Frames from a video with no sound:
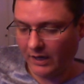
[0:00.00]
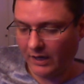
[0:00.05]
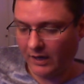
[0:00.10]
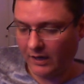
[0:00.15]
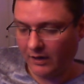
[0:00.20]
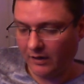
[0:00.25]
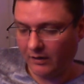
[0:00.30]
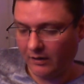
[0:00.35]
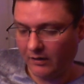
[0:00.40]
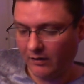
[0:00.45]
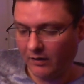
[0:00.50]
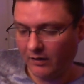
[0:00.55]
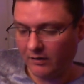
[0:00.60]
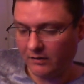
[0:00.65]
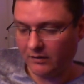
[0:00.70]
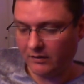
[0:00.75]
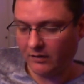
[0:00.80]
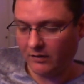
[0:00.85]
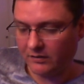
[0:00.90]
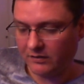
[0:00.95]
And there,
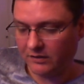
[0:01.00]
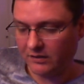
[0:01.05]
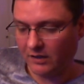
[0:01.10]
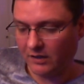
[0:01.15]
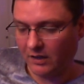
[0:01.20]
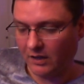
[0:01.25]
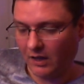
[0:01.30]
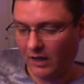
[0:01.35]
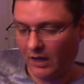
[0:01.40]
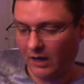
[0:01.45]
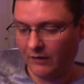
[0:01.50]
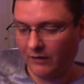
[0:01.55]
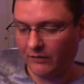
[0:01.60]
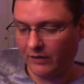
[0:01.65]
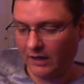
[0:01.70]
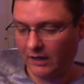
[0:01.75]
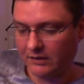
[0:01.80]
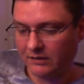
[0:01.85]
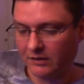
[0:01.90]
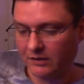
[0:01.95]
there's a lot of
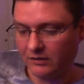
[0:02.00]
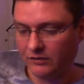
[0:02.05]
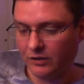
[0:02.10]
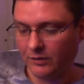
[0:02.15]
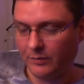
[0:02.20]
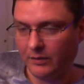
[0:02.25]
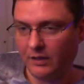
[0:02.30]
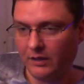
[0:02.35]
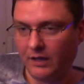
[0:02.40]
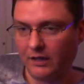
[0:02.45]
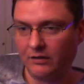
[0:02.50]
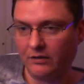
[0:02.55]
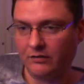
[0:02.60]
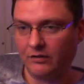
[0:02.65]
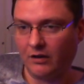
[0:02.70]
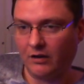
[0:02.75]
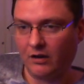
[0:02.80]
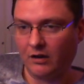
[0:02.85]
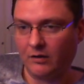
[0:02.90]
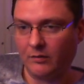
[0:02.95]
it has contributed, like
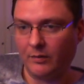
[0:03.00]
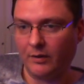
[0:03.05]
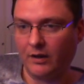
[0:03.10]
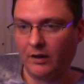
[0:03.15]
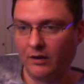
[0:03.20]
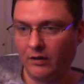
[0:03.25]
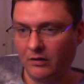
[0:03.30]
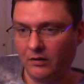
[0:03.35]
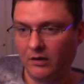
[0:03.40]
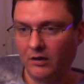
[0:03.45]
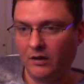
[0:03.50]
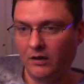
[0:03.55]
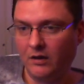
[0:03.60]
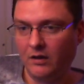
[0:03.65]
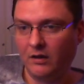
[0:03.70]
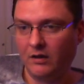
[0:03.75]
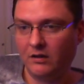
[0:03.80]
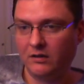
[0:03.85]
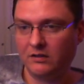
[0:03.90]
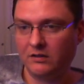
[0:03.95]
they're talking about
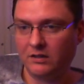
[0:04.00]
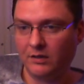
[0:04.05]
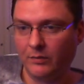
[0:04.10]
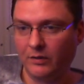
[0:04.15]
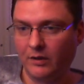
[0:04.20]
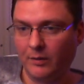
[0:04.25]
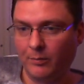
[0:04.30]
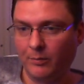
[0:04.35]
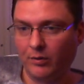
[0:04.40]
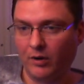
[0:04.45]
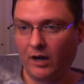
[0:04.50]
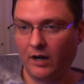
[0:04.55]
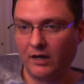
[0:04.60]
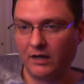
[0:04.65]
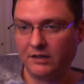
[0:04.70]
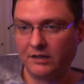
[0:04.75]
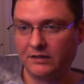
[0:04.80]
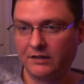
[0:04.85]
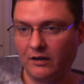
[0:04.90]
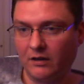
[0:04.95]
some of the
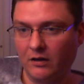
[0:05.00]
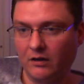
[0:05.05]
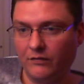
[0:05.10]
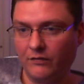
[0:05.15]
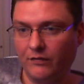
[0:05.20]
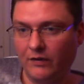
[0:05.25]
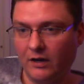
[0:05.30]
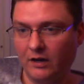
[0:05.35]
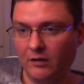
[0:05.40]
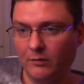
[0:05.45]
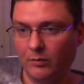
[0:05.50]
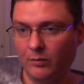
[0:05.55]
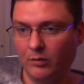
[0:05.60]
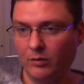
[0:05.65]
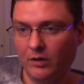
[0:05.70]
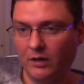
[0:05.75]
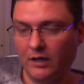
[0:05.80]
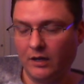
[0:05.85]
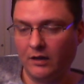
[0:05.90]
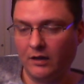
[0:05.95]
products that are
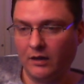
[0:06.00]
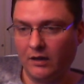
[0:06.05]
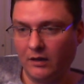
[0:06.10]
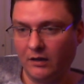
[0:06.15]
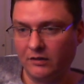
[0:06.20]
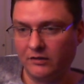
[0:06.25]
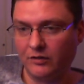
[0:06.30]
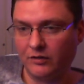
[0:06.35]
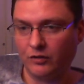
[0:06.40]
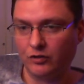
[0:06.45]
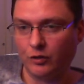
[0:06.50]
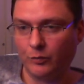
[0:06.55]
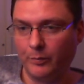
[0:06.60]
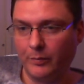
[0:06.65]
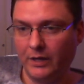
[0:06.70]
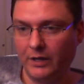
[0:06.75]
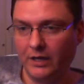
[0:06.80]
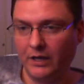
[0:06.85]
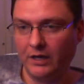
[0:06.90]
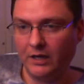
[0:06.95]
available and, and social
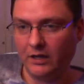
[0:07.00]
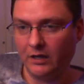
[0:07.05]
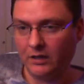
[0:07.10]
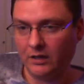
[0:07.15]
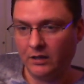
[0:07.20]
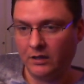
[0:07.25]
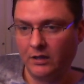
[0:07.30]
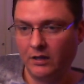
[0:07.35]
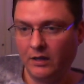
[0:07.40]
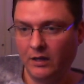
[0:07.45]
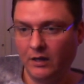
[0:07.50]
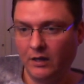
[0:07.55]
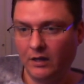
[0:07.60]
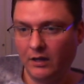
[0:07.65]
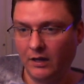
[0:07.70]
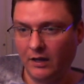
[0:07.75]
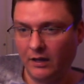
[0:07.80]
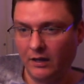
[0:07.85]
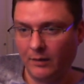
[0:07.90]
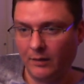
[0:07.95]
media
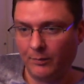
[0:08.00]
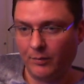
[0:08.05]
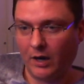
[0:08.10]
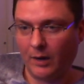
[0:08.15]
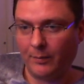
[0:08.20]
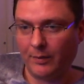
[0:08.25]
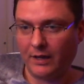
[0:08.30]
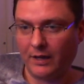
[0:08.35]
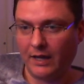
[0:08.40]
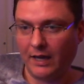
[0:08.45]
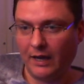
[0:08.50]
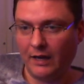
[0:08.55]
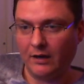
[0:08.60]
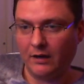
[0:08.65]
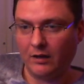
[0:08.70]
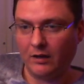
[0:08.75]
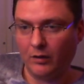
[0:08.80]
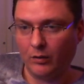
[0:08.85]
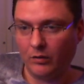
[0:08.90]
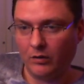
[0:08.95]
and the
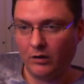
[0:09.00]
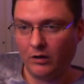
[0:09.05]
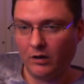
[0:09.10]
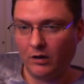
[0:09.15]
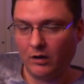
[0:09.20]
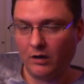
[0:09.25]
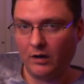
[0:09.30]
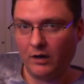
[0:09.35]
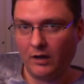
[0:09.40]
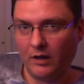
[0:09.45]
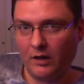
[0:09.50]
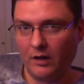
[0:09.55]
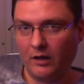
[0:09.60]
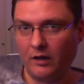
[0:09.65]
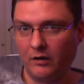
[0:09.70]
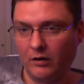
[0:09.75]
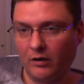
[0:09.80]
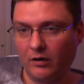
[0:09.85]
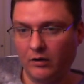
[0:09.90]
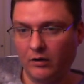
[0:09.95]
propaganda going on
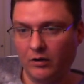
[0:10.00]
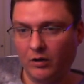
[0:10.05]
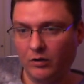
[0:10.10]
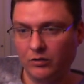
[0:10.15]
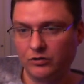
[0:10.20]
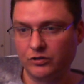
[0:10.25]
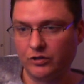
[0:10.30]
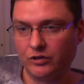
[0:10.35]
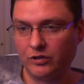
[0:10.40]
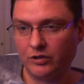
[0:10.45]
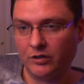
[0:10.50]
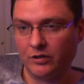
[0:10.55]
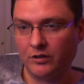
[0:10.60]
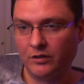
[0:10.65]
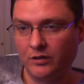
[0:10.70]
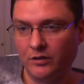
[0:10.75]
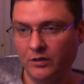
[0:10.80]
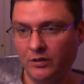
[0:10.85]
in our culture.